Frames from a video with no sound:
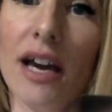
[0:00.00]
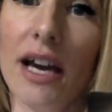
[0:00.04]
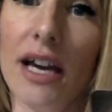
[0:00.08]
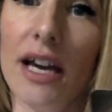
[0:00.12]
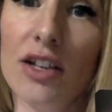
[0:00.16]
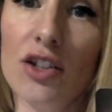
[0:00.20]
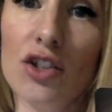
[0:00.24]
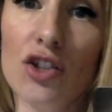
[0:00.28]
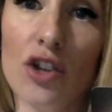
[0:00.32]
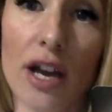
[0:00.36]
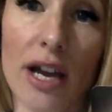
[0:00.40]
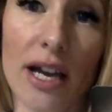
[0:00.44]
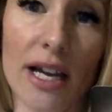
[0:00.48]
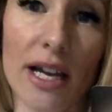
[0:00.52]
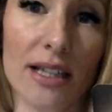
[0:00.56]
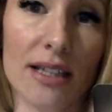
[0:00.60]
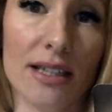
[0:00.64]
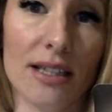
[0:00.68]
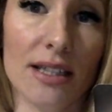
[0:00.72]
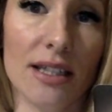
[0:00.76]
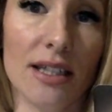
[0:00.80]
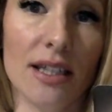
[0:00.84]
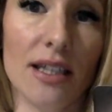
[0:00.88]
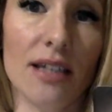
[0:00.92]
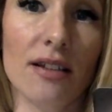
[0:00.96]
and trying
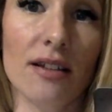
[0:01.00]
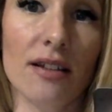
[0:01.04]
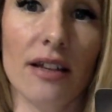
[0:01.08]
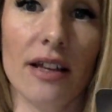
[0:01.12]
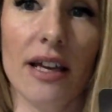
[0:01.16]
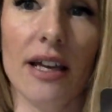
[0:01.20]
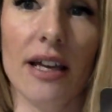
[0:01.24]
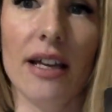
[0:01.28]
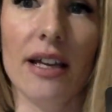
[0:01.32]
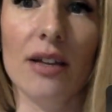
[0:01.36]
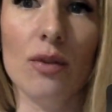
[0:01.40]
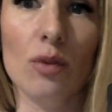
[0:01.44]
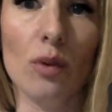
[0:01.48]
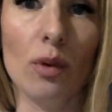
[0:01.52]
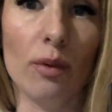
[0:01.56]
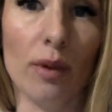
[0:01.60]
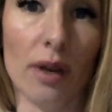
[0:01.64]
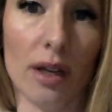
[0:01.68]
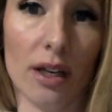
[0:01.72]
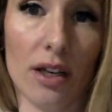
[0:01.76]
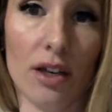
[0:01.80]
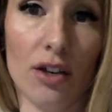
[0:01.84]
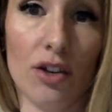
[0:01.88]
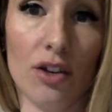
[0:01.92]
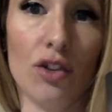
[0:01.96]
to heal it is what we're
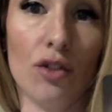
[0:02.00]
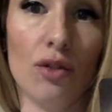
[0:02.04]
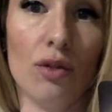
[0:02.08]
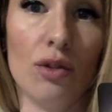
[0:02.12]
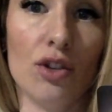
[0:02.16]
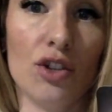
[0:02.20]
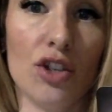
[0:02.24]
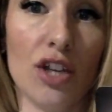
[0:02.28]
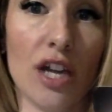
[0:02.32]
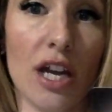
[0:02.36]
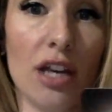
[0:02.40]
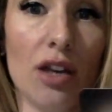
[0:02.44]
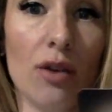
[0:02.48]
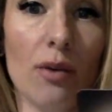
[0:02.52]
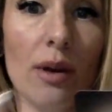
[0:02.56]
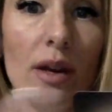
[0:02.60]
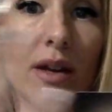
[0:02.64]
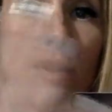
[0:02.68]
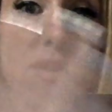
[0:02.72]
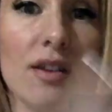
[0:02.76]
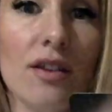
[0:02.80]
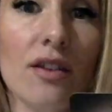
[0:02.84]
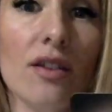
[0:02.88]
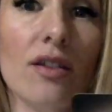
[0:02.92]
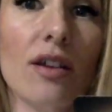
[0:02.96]
going to do in January.
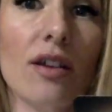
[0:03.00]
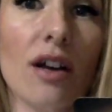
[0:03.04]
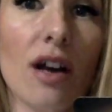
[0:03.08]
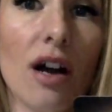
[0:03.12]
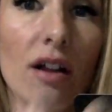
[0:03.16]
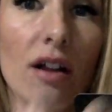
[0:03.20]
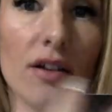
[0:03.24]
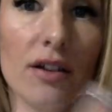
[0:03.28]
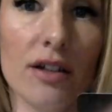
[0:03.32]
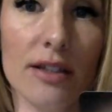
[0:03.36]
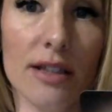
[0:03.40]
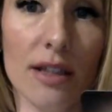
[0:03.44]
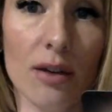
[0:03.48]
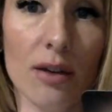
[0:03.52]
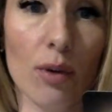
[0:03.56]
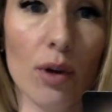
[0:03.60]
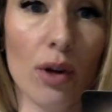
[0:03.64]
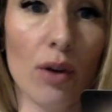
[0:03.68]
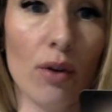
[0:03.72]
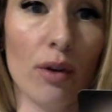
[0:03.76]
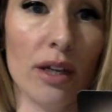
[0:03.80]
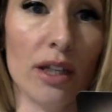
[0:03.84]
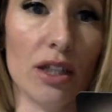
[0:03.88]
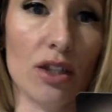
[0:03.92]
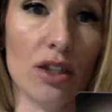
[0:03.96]
These are the colors that we're
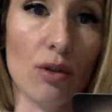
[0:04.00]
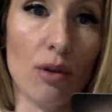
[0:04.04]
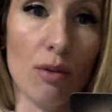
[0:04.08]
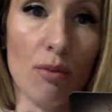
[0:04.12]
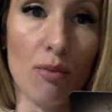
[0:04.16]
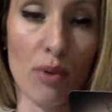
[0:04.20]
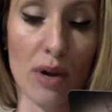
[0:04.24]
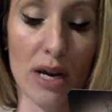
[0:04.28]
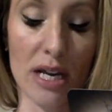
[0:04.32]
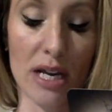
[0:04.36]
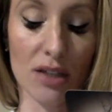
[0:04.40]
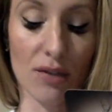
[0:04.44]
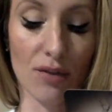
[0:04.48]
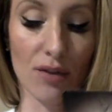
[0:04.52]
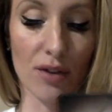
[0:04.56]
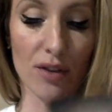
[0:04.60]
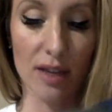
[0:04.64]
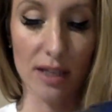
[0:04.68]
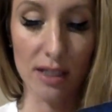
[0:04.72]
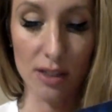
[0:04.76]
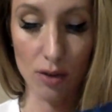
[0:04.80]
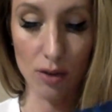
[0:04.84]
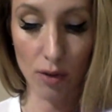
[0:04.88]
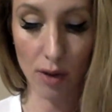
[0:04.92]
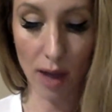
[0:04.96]
going to embrace for
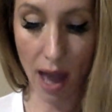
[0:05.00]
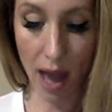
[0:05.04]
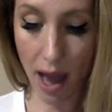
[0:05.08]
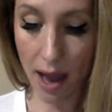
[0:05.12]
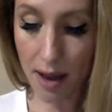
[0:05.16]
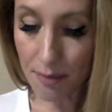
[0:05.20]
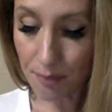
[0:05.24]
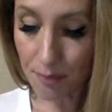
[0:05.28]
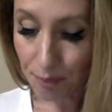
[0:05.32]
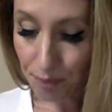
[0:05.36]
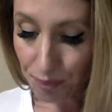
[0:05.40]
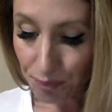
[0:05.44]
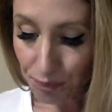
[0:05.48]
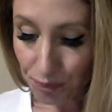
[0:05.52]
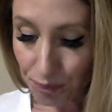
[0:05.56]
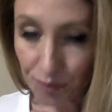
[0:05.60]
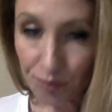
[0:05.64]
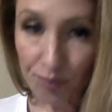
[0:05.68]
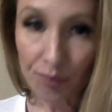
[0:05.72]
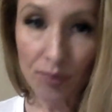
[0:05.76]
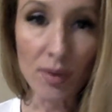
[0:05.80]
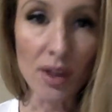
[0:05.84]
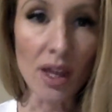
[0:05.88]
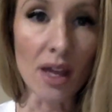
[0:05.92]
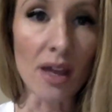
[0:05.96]
this, okay?
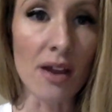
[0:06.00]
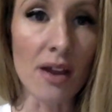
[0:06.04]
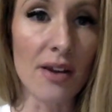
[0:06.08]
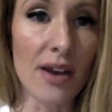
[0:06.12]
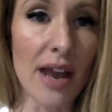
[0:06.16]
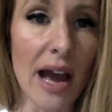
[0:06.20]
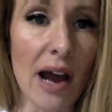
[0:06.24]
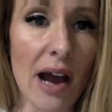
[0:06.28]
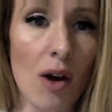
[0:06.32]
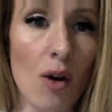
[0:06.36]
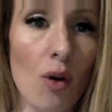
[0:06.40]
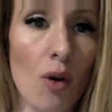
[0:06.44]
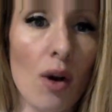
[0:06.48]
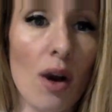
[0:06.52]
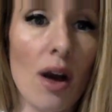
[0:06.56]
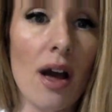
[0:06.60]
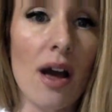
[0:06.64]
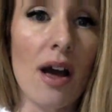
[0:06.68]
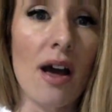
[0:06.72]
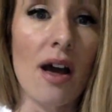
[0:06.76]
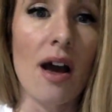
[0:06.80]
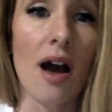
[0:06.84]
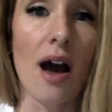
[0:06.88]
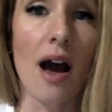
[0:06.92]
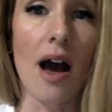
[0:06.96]
Now,
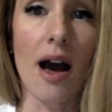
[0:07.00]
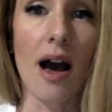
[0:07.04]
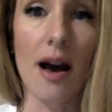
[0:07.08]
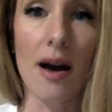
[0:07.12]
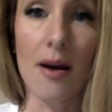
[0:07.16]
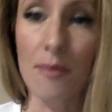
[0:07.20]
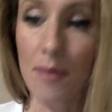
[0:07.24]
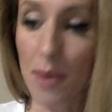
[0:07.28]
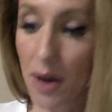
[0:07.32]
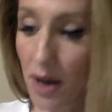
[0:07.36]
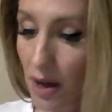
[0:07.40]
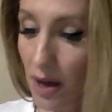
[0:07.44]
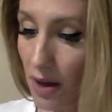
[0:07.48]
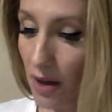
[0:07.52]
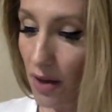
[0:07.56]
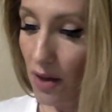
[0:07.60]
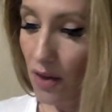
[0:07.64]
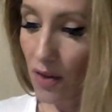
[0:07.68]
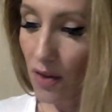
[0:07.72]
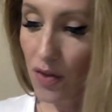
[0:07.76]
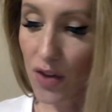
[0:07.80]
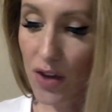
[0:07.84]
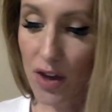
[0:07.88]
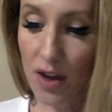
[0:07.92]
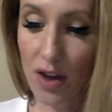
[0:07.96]
um,
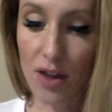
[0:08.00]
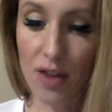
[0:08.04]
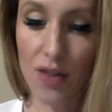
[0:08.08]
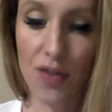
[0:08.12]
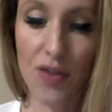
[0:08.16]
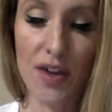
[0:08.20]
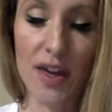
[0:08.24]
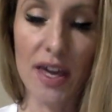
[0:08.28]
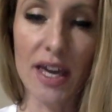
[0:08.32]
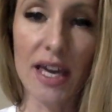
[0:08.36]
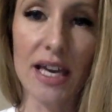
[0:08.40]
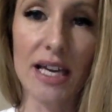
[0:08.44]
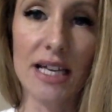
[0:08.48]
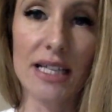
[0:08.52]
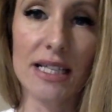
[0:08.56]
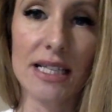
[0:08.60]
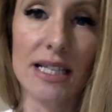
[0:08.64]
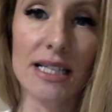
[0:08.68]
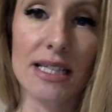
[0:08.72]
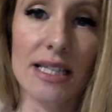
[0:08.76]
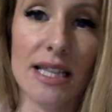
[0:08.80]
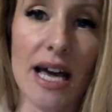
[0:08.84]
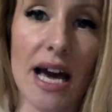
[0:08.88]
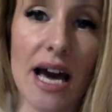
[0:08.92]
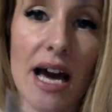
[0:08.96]
the thing is,
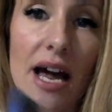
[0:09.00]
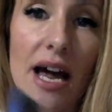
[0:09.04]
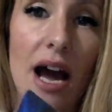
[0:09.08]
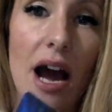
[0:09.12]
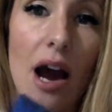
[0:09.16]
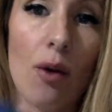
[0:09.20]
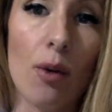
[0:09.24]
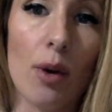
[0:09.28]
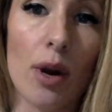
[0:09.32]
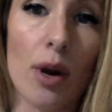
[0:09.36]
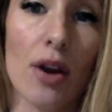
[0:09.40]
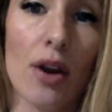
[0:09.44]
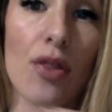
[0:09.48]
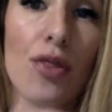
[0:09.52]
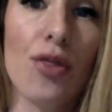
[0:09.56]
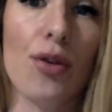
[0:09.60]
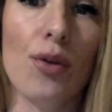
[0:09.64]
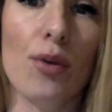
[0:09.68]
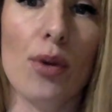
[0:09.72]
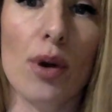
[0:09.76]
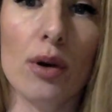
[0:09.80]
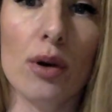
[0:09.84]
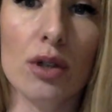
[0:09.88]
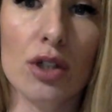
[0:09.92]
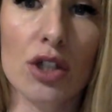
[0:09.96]
is that our
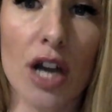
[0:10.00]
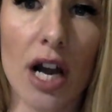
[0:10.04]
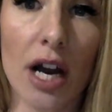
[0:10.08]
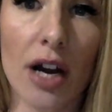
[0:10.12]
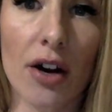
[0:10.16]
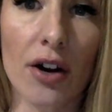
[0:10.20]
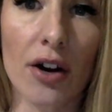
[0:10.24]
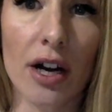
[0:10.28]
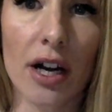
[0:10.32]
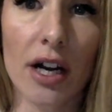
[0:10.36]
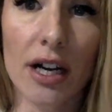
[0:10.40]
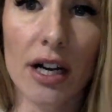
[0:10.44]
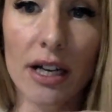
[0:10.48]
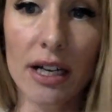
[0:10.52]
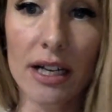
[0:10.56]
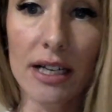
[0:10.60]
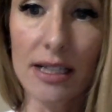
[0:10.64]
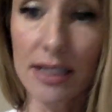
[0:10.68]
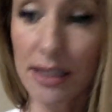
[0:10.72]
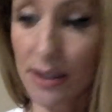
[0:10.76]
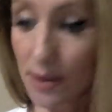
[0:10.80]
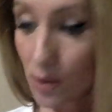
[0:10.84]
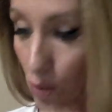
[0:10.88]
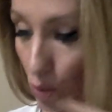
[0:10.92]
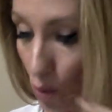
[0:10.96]
throat chakra
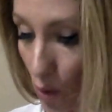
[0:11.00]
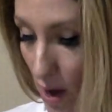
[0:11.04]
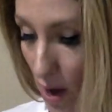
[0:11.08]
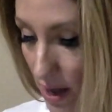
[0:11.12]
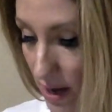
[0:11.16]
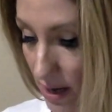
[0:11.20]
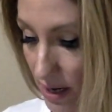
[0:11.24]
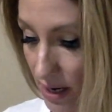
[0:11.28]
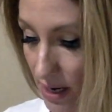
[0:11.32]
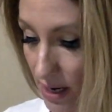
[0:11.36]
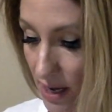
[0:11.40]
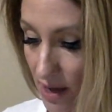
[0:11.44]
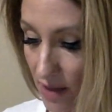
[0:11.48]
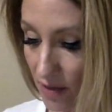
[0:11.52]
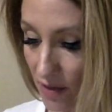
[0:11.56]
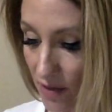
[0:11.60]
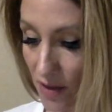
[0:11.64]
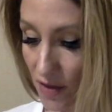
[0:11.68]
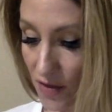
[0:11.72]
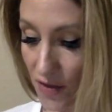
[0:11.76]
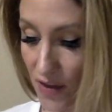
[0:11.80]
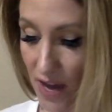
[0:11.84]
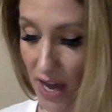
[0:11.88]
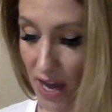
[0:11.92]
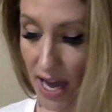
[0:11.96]
is the one
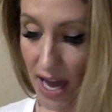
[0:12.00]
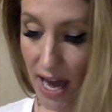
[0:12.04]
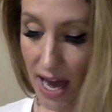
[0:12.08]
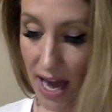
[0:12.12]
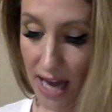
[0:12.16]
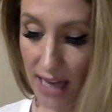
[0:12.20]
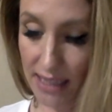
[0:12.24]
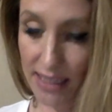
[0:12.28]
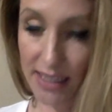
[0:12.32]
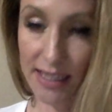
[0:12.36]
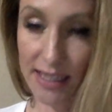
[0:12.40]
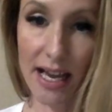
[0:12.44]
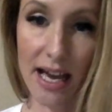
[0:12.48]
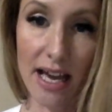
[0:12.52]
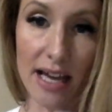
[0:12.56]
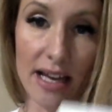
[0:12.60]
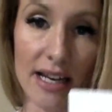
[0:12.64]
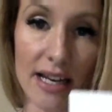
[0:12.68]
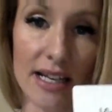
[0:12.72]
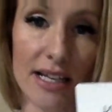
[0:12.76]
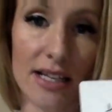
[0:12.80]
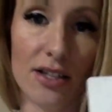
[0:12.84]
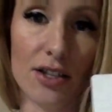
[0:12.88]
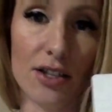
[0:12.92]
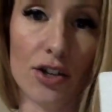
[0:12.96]
that they had said
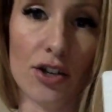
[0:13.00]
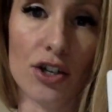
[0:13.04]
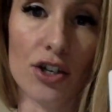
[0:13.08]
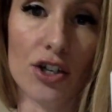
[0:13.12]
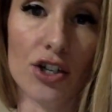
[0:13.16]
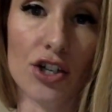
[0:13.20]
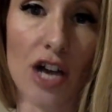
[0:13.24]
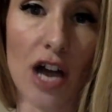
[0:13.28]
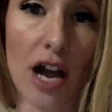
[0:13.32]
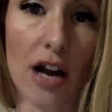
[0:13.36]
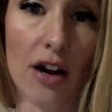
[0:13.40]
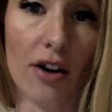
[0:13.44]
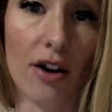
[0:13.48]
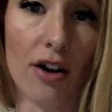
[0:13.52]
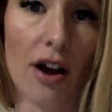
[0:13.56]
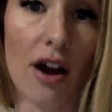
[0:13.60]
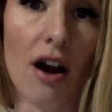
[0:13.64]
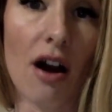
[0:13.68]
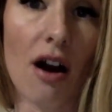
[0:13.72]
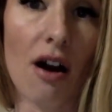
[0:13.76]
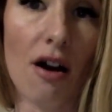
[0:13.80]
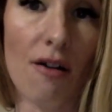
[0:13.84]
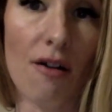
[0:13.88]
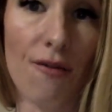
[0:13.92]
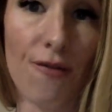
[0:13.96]
is your chakra
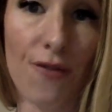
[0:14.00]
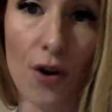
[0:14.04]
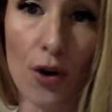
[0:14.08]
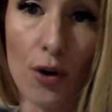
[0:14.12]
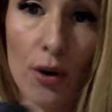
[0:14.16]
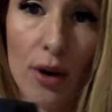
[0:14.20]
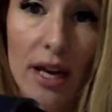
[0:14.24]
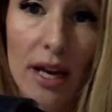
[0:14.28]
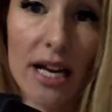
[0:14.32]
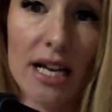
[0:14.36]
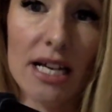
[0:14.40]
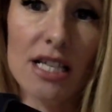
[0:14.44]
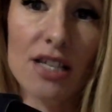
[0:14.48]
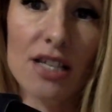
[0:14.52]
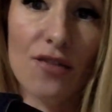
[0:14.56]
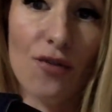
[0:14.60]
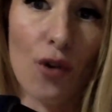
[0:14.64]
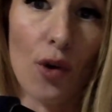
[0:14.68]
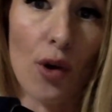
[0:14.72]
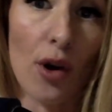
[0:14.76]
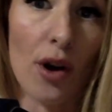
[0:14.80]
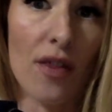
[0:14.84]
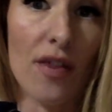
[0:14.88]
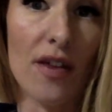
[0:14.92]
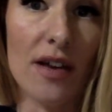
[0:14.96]
of focus
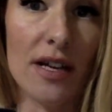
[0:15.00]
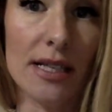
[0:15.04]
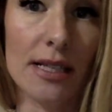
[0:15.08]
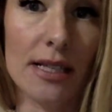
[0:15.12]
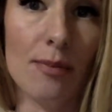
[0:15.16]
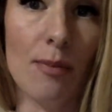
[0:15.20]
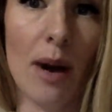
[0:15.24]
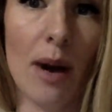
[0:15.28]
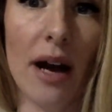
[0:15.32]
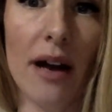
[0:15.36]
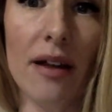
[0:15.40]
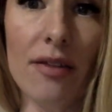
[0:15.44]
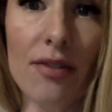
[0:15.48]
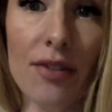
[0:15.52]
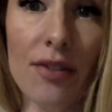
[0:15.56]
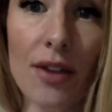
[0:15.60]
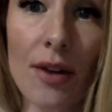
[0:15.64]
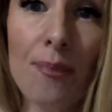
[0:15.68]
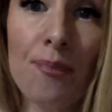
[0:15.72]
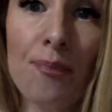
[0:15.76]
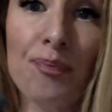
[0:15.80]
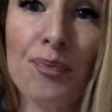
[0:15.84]
for this month,